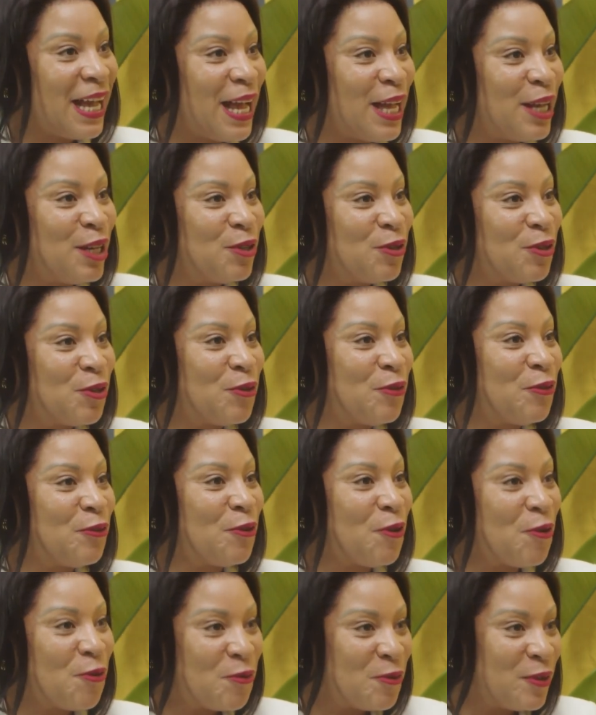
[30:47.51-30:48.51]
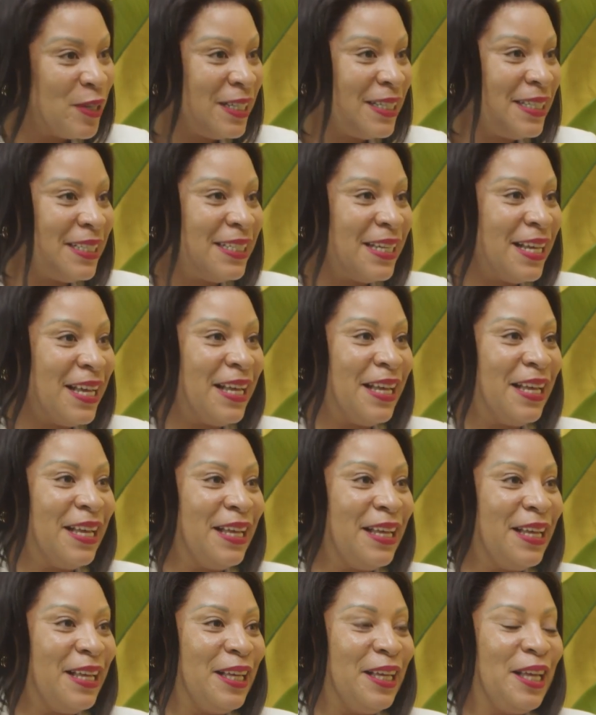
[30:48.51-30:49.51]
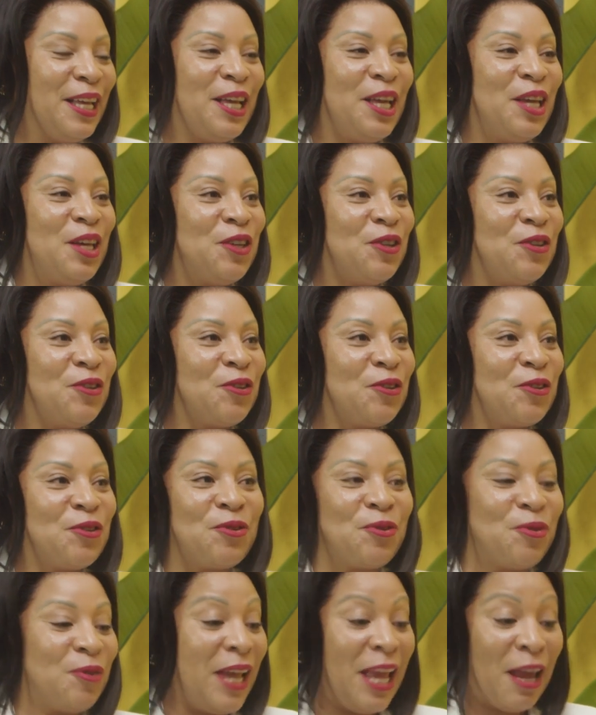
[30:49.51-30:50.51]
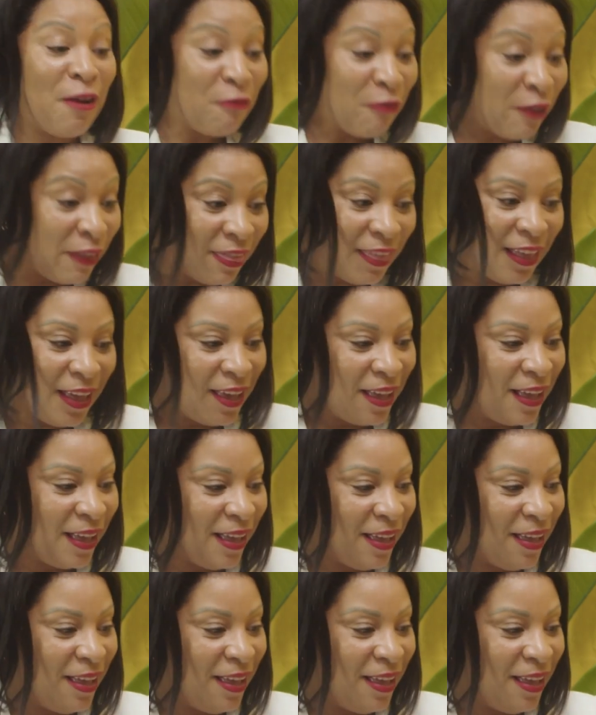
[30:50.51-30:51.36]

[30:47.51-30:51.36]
I look forward, to everything